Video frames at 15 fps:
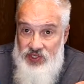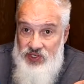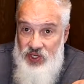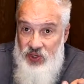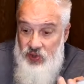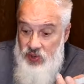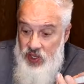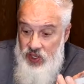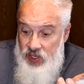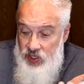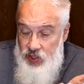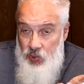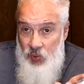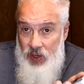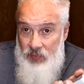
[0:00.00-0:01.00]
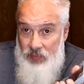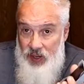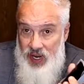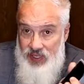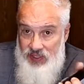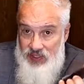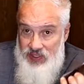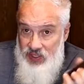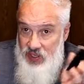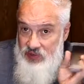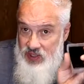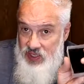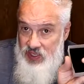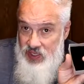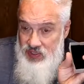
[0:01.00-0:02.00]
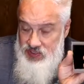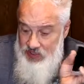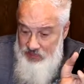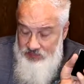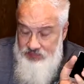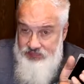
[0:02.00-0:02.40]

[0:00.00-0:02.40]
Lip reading: So you want to practice on these,